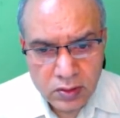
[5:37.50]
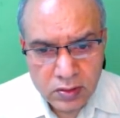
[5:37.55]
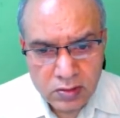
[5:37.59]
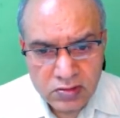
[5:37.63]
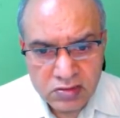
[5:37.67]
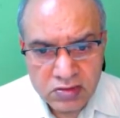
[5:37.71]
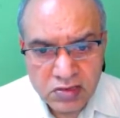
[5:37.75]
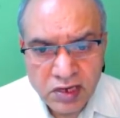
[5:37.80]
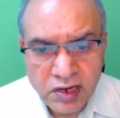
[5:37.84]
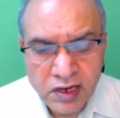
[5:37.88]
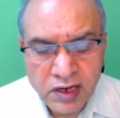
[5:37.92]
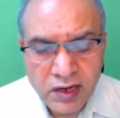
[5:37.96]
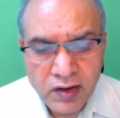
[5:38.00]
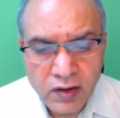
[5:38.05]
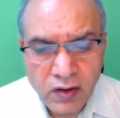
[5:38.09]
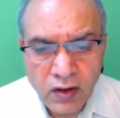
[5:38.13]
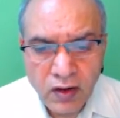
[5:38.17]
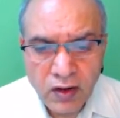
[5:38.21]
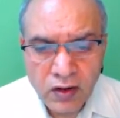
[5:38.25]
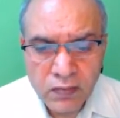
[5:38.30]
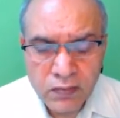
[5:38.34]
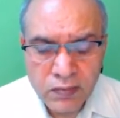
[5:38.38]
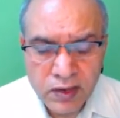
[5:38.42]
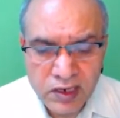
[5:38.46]
3
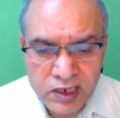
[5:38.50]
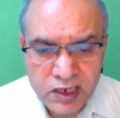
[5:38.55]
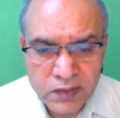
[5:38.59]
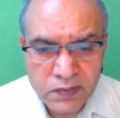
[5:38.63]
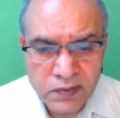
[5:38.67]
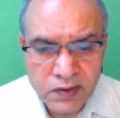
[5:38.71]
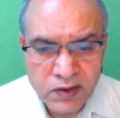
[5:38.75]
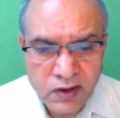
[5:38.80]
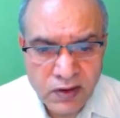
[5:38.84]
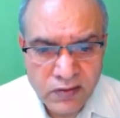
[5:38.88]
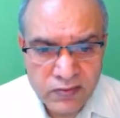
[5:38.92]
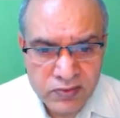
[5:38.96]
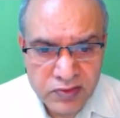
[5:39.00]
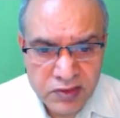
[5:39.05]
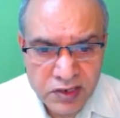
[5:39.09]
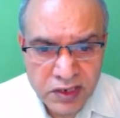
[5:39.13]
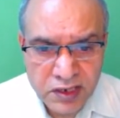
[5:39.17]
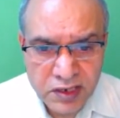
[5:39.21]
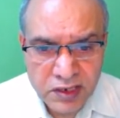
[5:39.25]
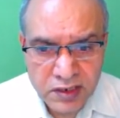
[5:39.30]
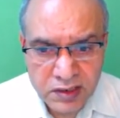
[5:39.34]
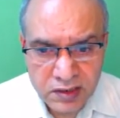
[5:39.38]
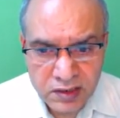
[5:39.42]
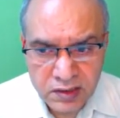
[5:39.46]
or multiple of
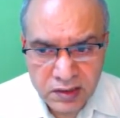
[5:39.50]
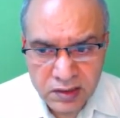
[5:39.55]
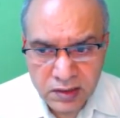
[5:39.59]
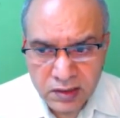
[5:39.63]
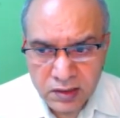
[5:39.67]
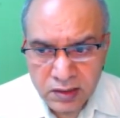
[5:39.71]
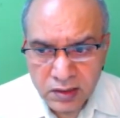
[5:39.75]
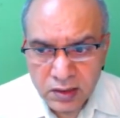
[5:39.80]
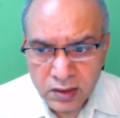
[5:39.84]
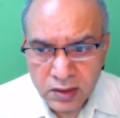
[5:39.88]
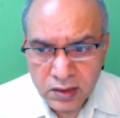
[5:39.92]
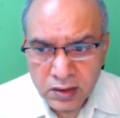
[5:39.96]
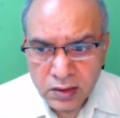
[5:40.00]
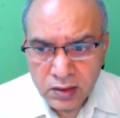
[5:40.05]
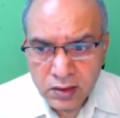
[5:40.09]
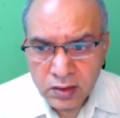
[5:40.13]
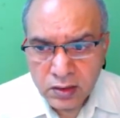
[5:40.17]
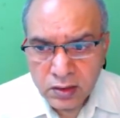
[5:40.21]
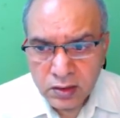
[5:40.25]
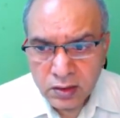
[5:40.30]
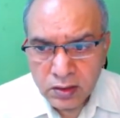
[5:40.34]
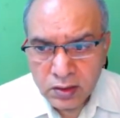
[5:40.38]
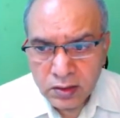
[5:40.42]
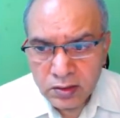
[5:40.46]
3,
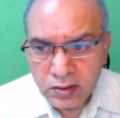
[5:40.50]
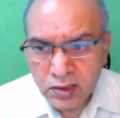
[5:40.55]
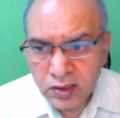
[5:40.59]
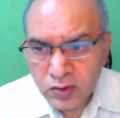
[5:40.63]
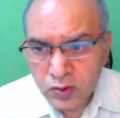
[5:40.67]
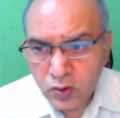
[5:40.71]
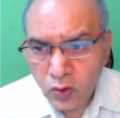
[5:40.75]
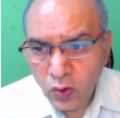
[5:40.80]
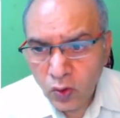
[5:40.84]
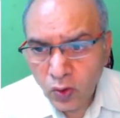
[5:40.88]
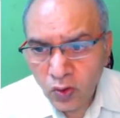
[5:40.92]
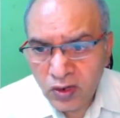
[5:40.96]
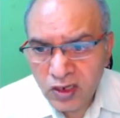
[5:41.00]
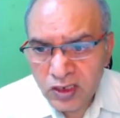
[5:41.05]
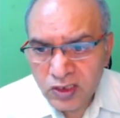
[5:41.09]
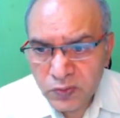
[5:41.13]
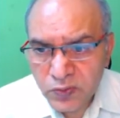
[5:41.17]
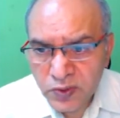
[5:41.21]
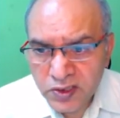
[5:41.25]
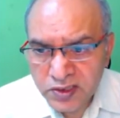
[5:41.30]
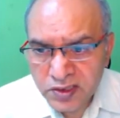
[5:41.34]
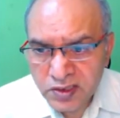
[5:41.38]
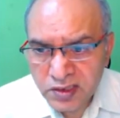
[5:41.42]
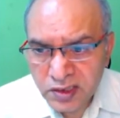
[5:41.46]
this whole
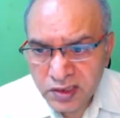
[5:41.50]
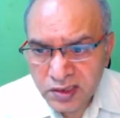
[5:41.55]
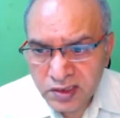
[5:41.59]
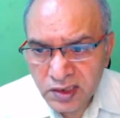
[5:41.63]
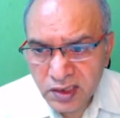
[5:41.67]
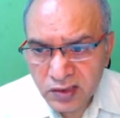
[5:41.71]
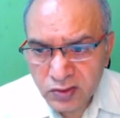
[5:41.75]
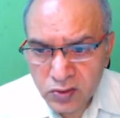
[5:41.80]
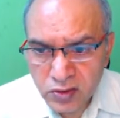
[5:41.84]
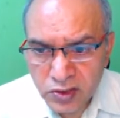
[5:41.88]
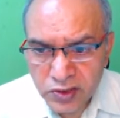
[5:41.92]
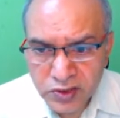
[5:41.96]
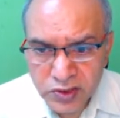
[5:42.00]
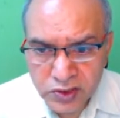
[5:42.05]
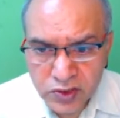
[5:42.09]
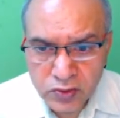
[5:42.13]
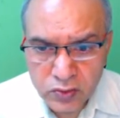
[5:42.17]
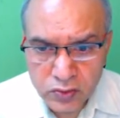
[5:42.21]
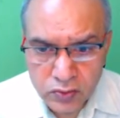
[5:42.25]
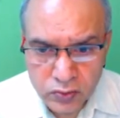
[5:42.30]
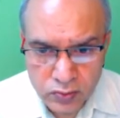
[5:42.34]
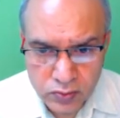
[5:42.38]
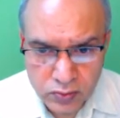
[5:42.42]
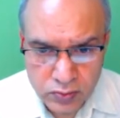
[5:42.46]
expression is actually
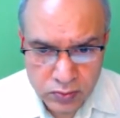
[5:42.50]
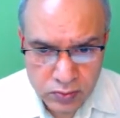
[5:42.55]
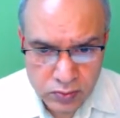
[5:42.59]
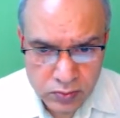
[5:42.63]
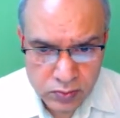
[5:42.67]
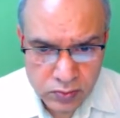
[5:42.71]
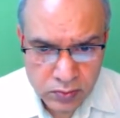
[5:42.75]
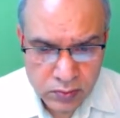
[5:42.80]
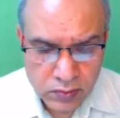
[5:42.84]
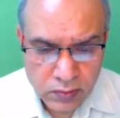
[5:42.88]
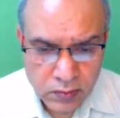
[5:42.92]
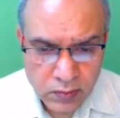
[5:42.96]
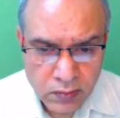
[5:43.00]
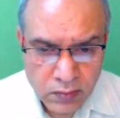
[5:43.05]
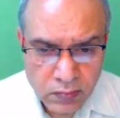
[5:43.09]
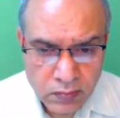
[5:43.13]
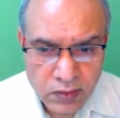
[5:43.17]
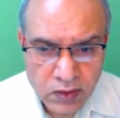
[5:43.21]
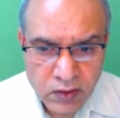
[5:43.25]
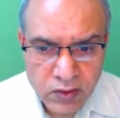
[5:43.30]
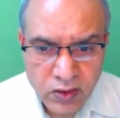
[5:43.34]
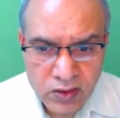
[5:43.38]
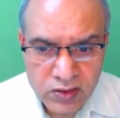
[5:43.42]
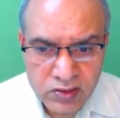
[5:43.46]
0,
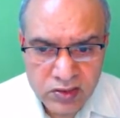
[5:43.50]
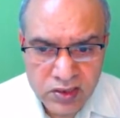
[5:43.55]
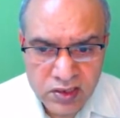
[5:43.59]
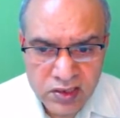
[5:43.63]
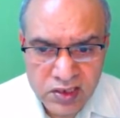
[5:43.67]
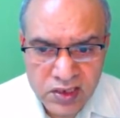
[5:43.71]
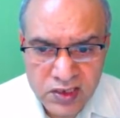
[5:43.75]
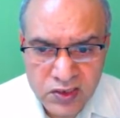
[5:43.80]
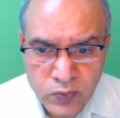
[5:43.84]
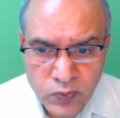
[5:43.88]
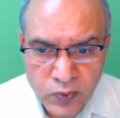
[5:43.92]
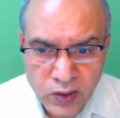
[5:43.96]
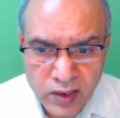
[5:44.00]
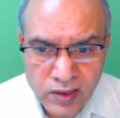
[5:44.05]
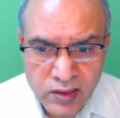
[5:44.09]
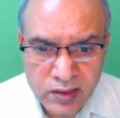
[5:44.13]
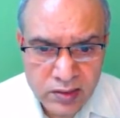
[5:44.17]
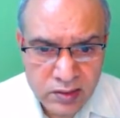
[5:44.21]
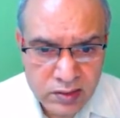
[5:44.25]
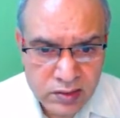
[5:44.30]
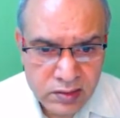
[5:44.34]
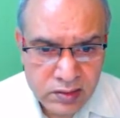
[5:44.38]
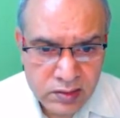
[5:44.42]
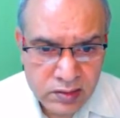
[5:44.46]
because this is 1,
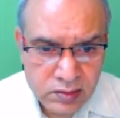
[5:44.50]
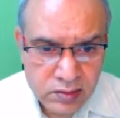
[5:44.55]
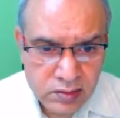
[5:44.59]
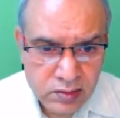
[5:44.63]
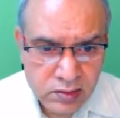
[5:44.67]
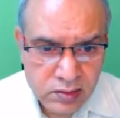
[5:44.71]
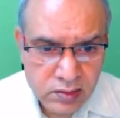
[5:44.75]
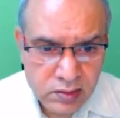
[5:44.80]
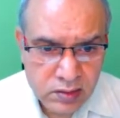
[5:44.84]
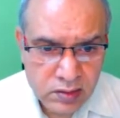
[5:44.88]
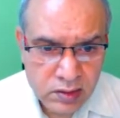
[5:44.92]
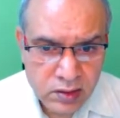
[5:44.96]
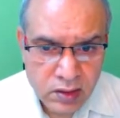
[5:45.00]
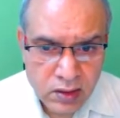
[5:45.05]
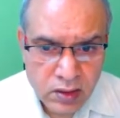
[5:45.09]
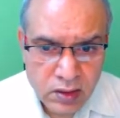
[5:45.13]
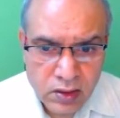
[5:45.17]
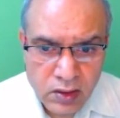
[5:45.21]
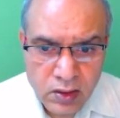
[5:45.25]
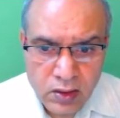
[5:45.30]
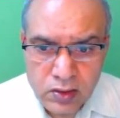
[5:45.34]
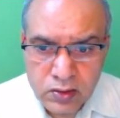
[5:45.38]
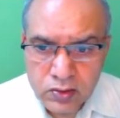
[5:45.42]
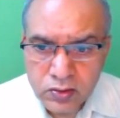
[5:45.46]

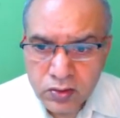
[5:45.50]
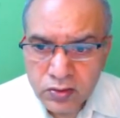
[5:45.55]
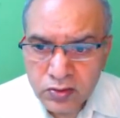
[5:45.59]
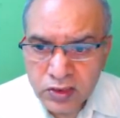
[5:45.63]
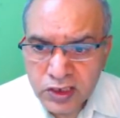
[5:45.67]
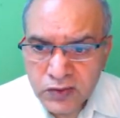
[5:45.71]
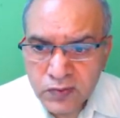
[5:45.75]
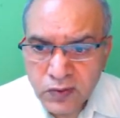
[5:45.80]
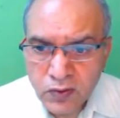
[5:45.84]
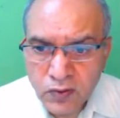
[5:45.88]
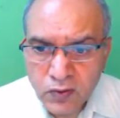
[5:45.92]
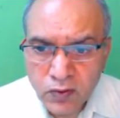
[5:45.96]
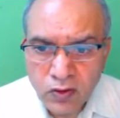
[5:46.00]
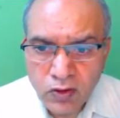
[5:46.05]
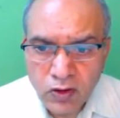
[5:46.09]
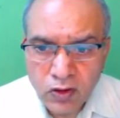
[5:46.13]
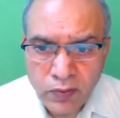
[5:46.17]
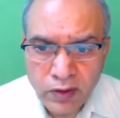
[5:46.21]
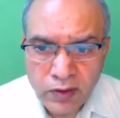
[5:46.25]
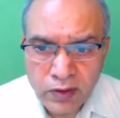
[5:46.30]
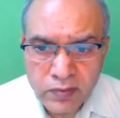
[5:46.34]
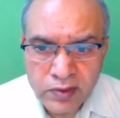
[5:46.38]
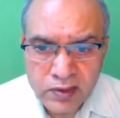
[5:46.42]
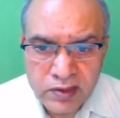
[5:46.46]
so this will go
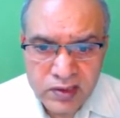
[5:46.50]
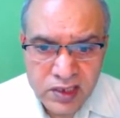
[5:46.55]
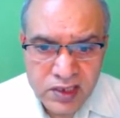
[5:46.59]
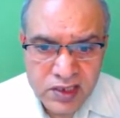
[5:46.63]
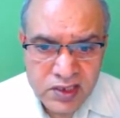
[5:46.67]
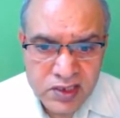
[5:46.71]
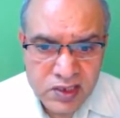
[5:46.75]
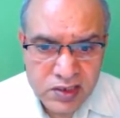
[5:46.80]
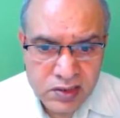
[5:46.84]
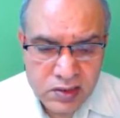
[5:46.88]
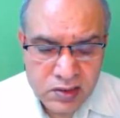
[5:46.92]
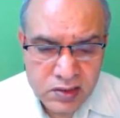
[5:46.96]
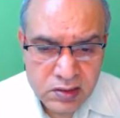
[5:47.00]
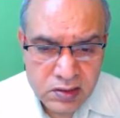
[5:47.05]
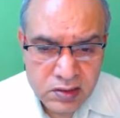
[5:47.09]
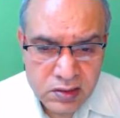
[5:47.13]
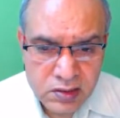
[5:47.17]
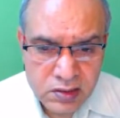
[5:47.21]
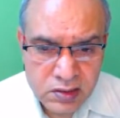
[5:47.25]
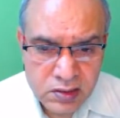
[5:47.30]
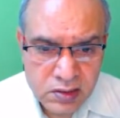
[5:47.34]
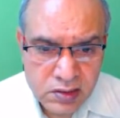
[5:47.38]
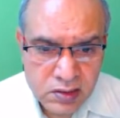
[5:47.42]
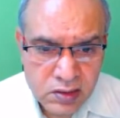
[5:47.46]
away with this,
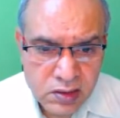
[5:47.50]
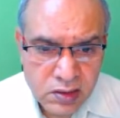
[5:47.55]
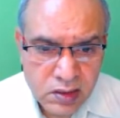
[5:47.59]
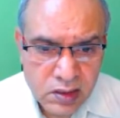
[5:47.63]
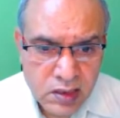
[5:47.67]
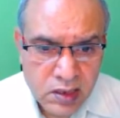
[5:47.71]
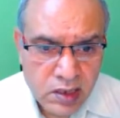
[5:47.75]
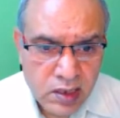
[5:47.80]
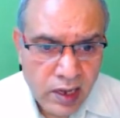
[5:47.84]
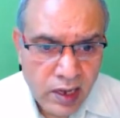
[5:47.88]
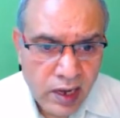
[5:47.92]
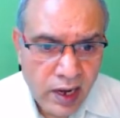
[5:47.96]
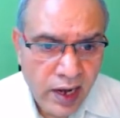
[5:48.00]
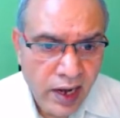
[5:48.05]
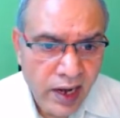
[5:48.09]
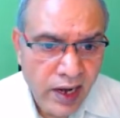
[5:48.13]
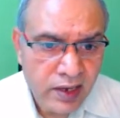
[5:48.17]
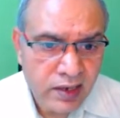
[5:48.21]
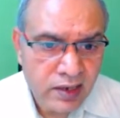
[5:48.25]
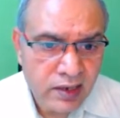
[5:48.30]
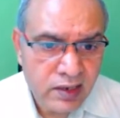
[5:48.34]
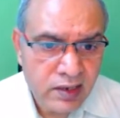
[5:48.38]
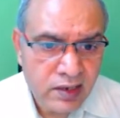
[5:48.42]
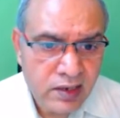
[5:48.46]

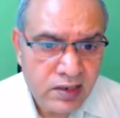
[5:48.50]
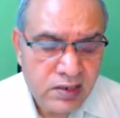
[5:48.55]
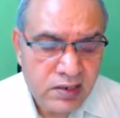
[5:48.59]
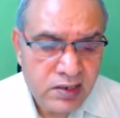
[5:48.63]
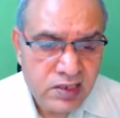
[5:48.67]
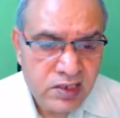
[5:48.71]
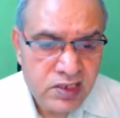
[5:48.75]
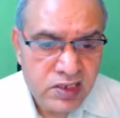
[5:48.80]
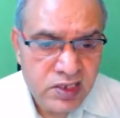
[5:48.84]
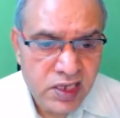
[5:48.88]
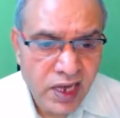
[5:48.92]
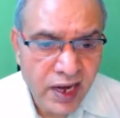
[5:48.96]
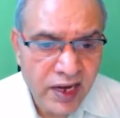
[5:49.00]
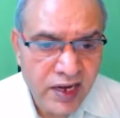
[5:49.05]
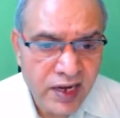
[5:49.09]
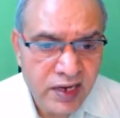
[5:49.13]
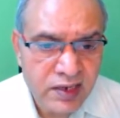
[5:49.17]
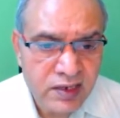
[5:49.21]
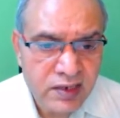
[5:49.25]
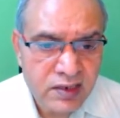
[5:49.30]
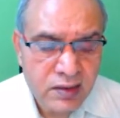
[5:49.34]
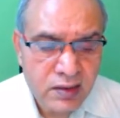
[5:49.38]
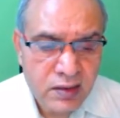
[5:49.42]
and sine